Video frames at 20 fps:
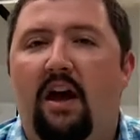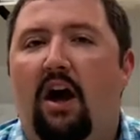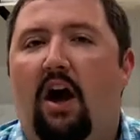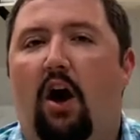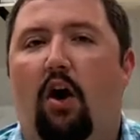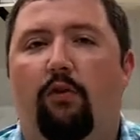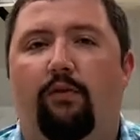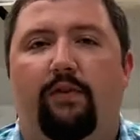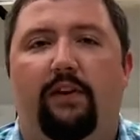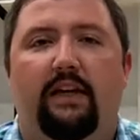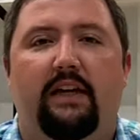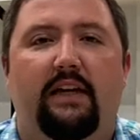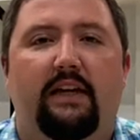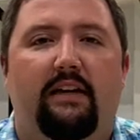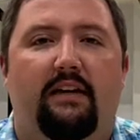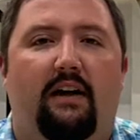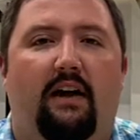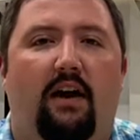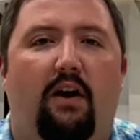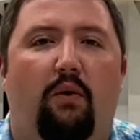
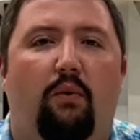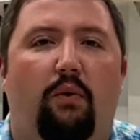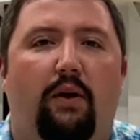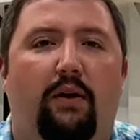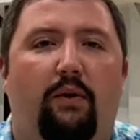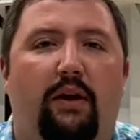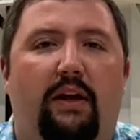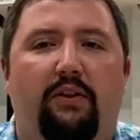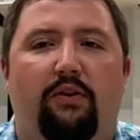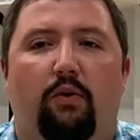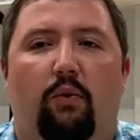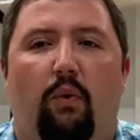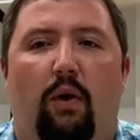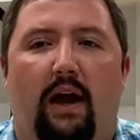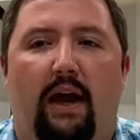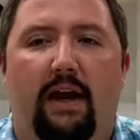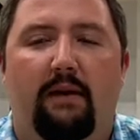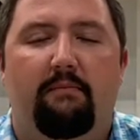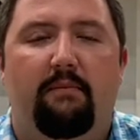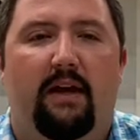Hopefully, uh, either
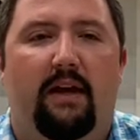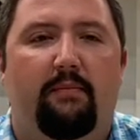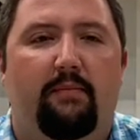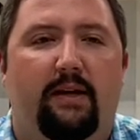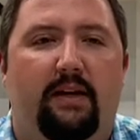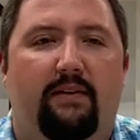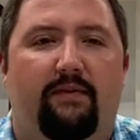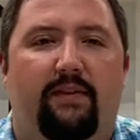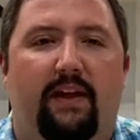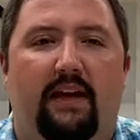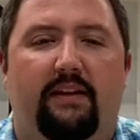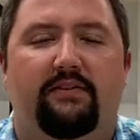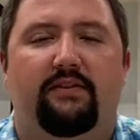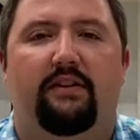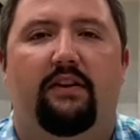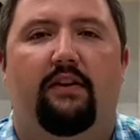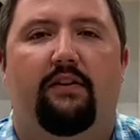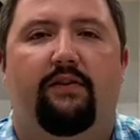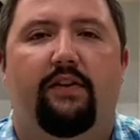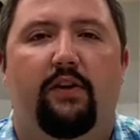way, maybe if that's
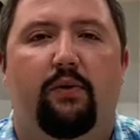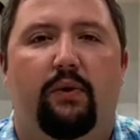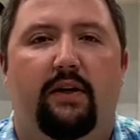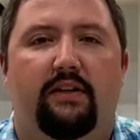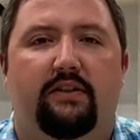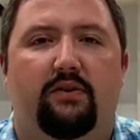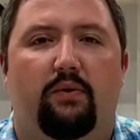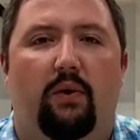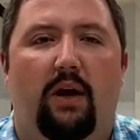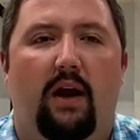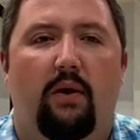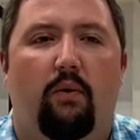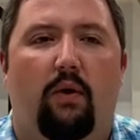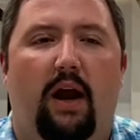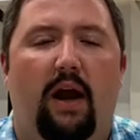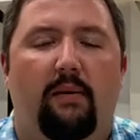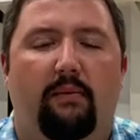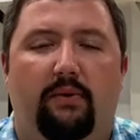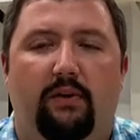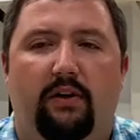still a few weeks away,
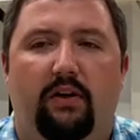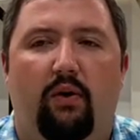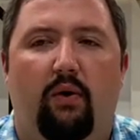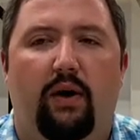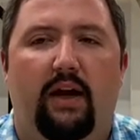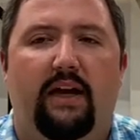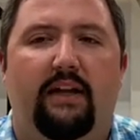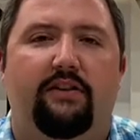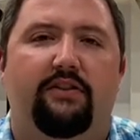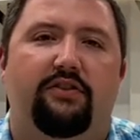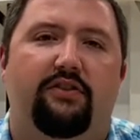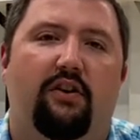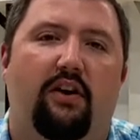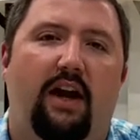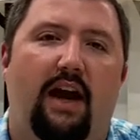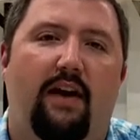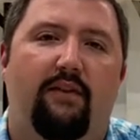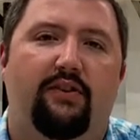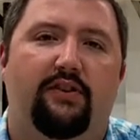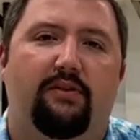we're able to go ahead and
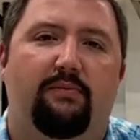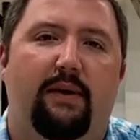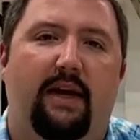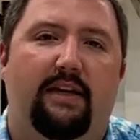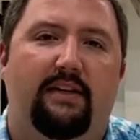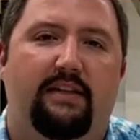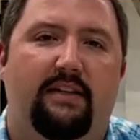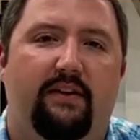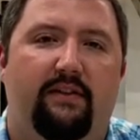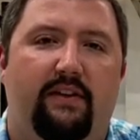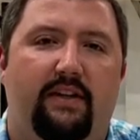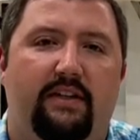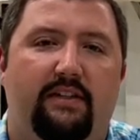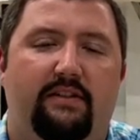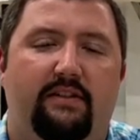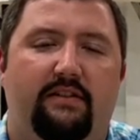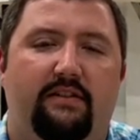start having some activities.